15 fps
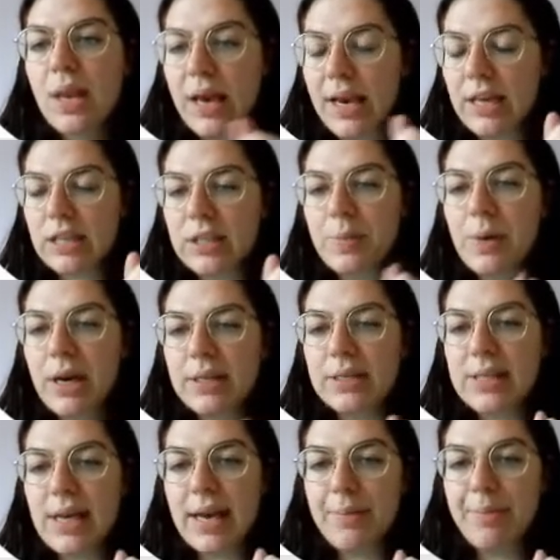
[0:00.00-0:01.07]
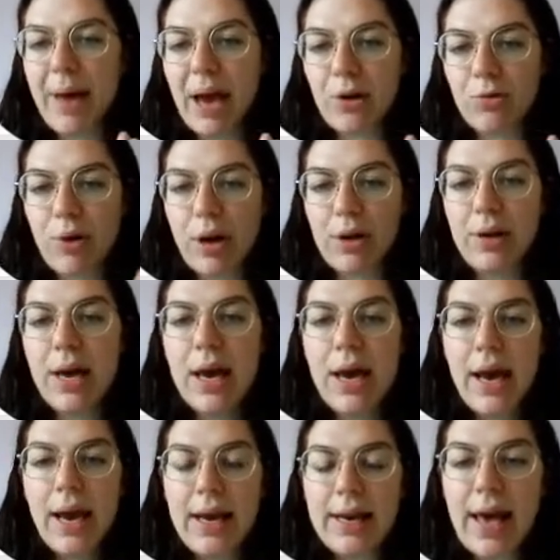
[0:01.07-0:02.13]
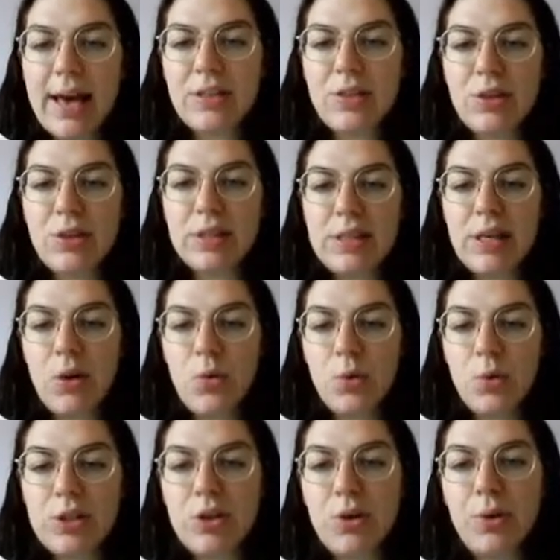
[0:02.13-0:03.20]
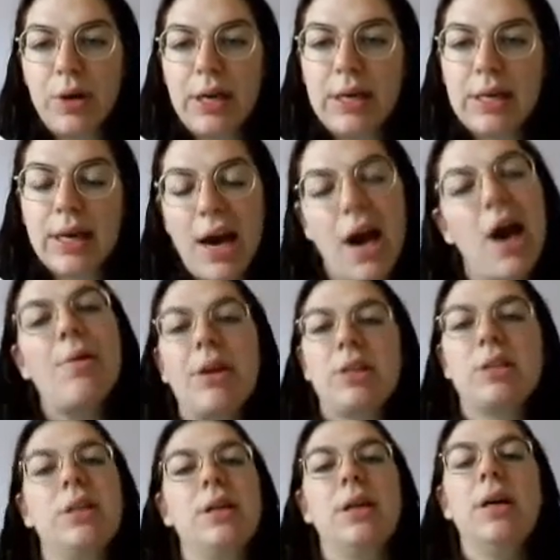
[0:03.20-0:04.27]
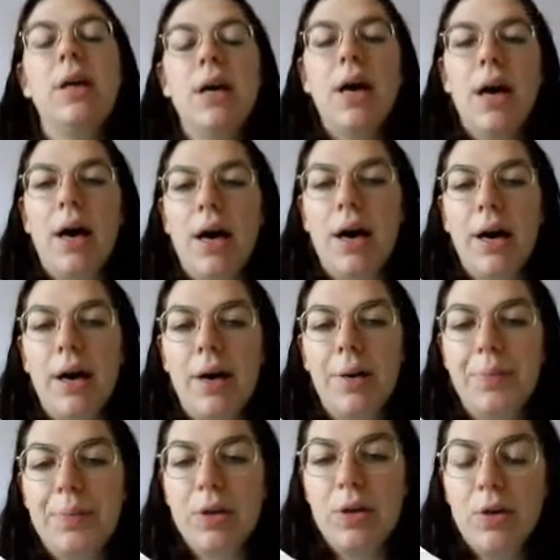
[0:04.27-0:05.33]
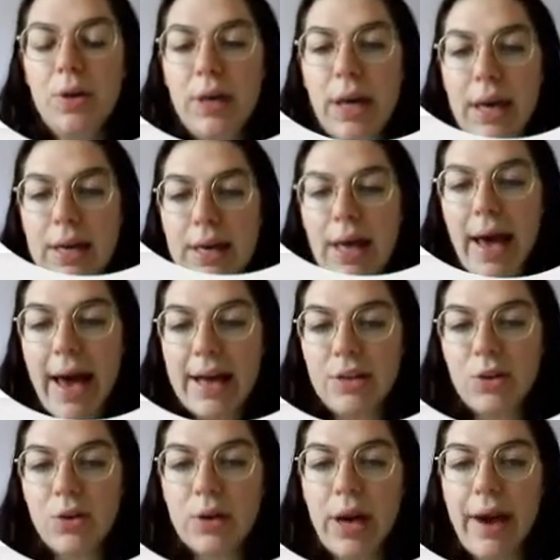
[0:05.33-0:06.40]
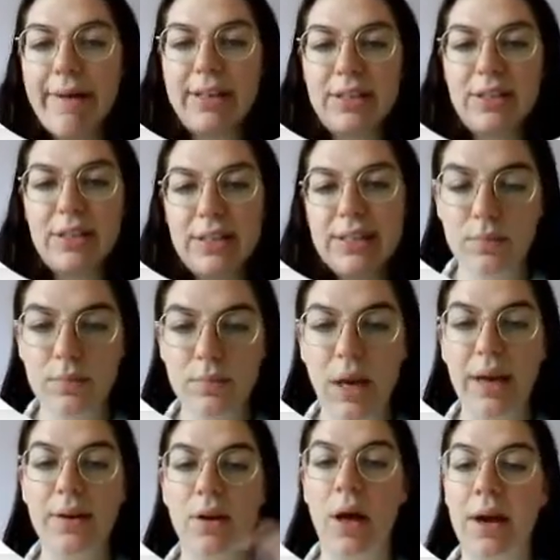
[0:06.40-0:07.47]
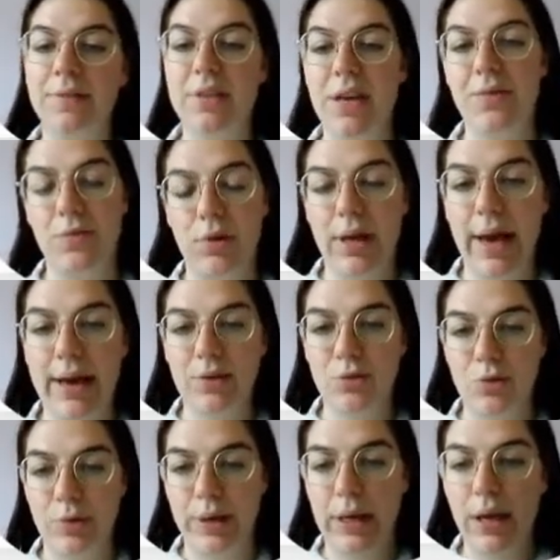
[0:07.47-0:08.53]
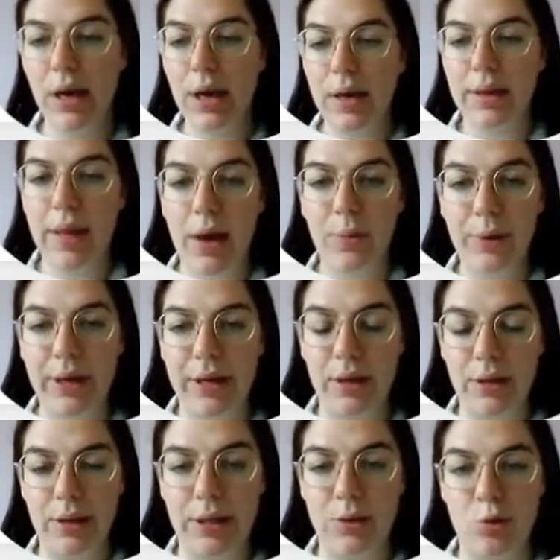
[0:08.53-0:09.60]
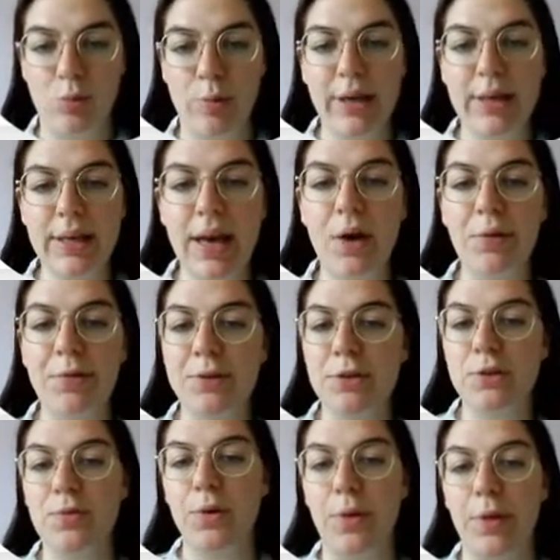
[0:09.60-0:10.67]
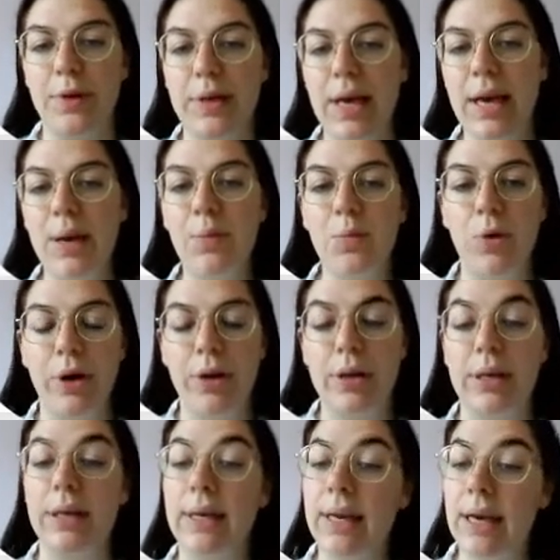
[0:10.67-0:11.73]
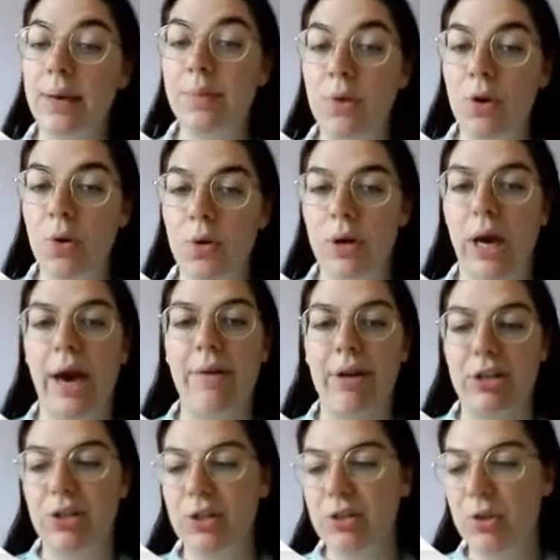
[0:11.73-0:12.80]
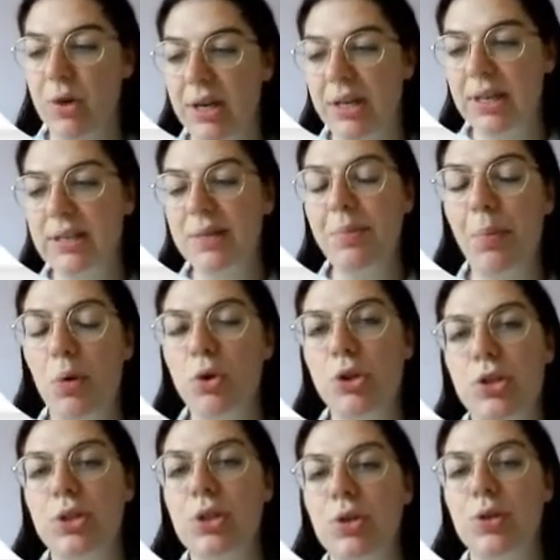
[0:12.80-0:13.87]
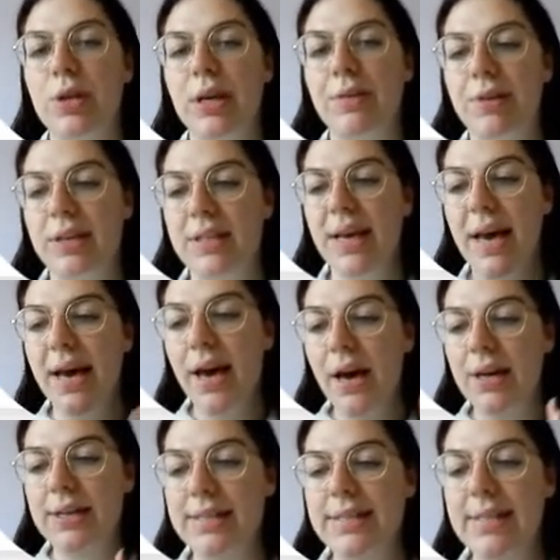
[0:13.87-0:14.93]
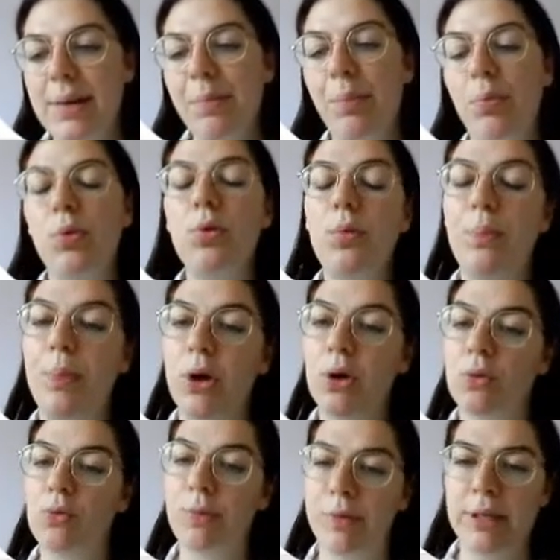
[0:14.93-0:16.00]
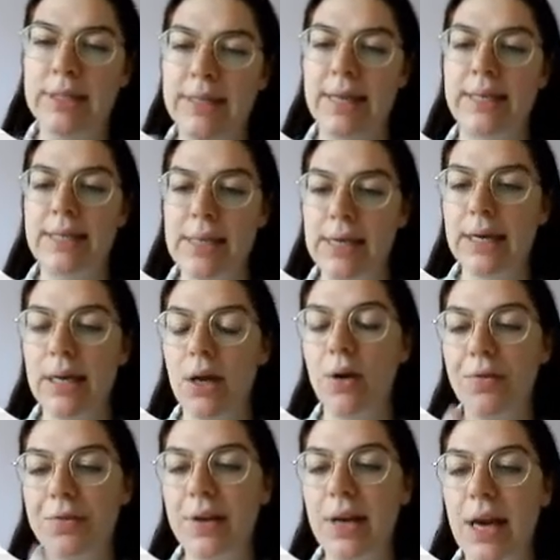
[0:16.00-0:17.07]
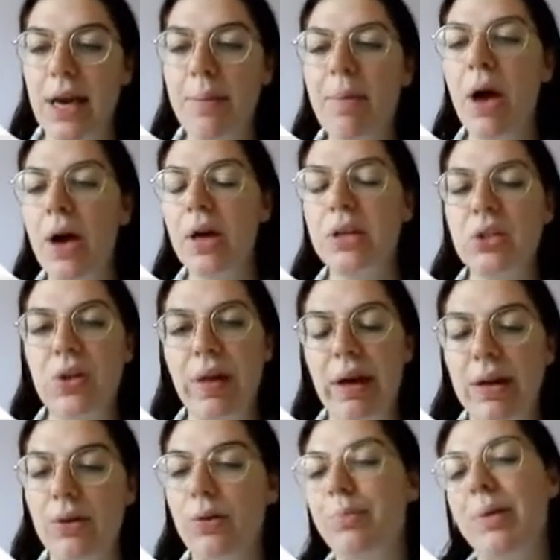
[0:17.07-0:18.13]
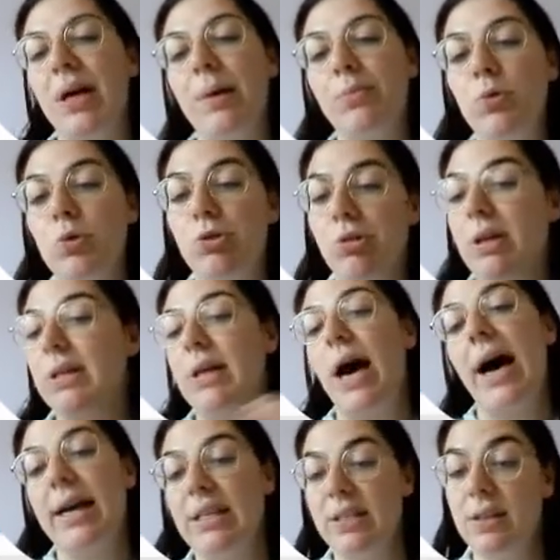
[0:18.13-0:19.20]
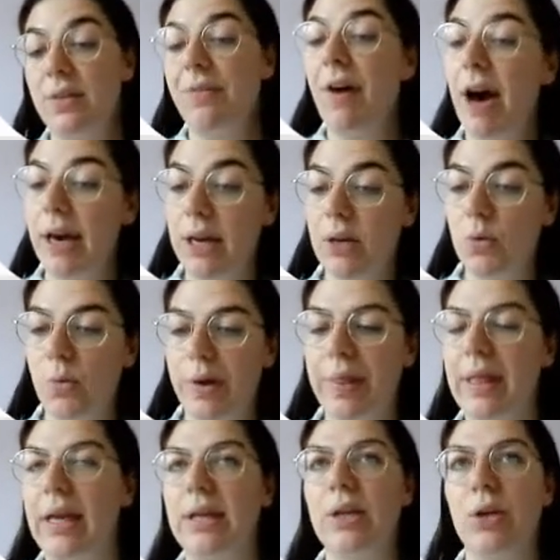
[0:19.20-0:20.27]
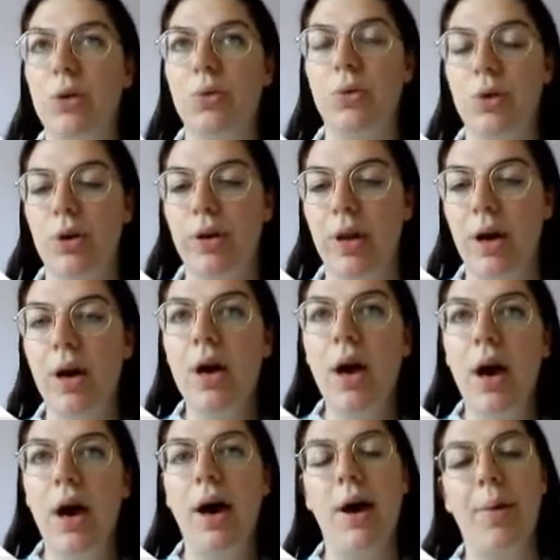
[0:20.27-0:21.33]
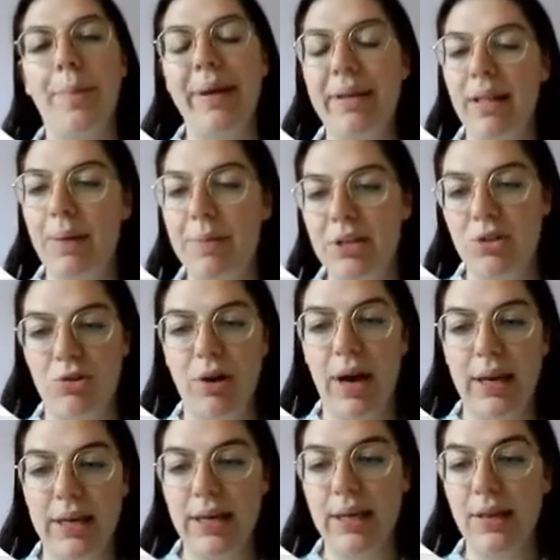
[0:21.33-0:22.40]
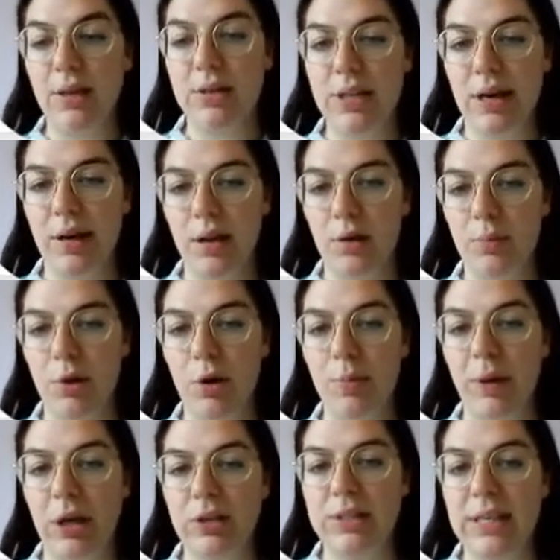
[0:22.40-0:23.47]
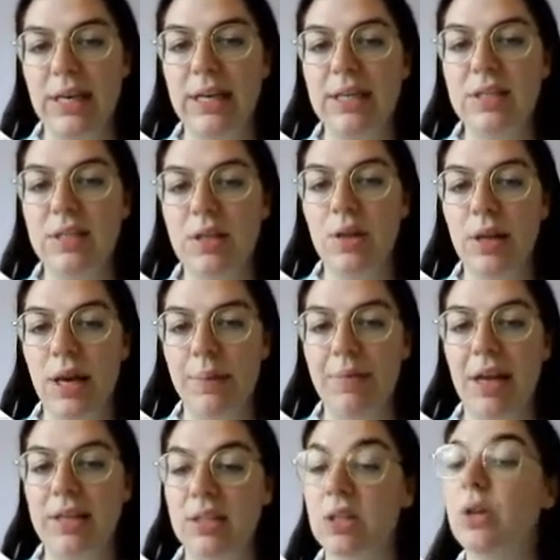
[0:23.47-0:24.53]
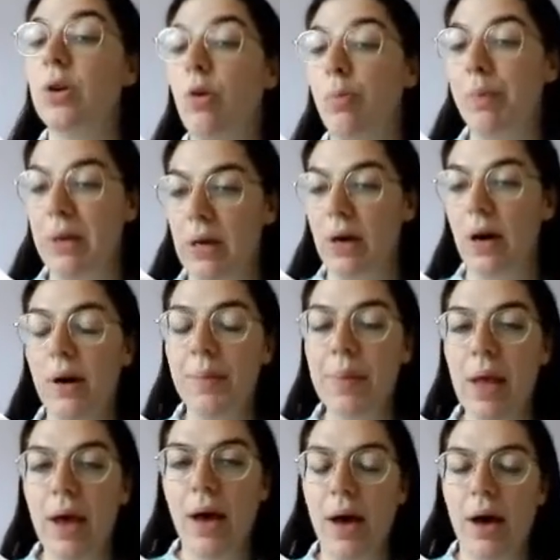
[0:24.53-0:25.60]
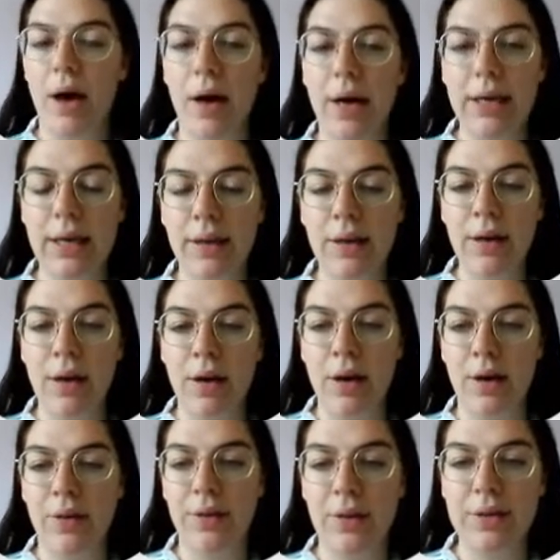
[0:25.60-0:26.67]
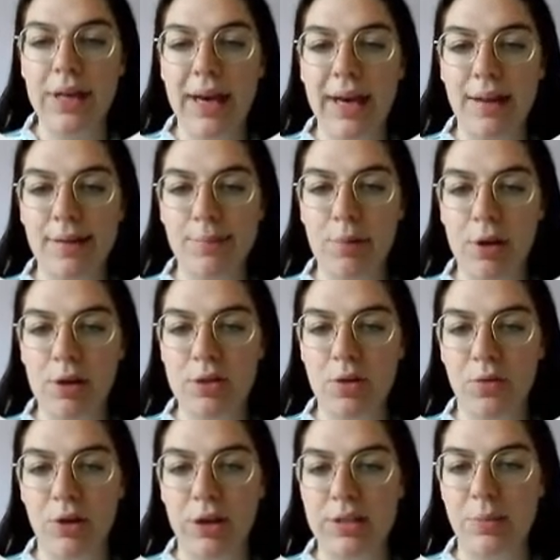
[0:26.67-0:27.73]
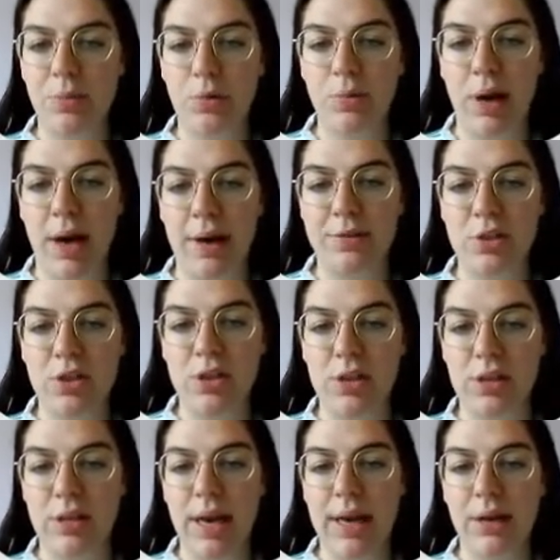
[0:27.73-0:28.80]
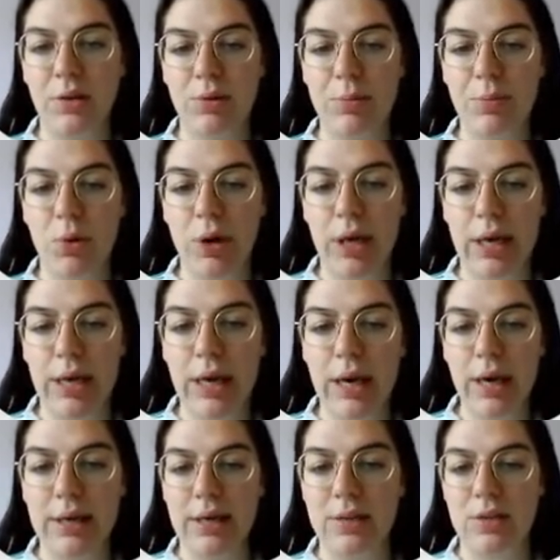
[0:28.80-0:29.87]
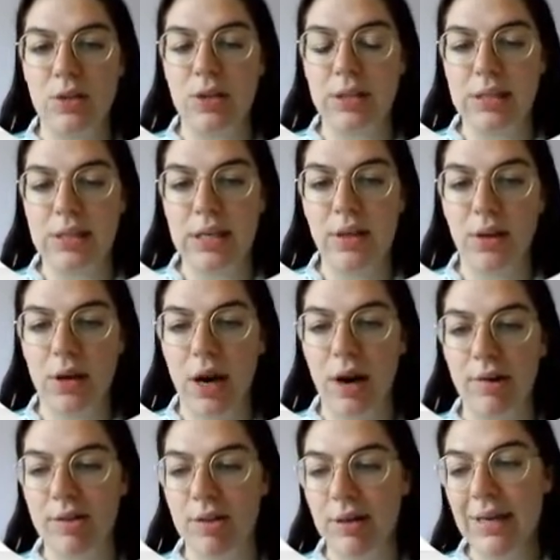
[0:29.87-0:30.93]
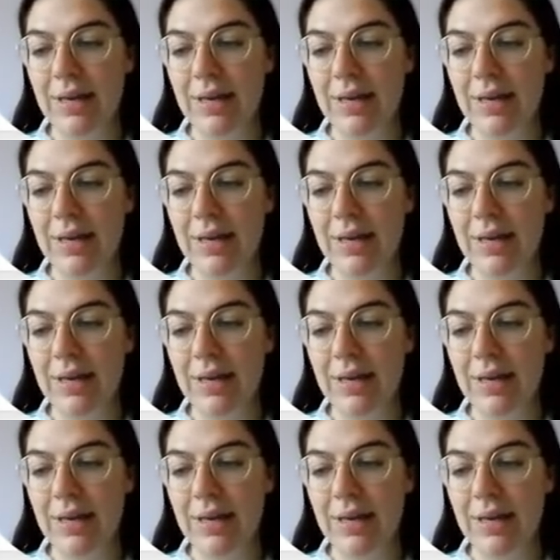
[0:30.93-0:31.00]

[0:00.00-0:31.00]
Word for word: experience and background. And as you can see, once you're in character, um, you can add your characters and you have several entry that we can look into right now. First of all, the name where you can name your character. So it is important to give it a simple but representing enough name so that you'll be able to identify it when then you're gonna uh, make them interact in the dialogue block because it is the name that's gonna appear uh, in uh, the dialogue block. So for example, we have student angry boy here, and as you can see, the character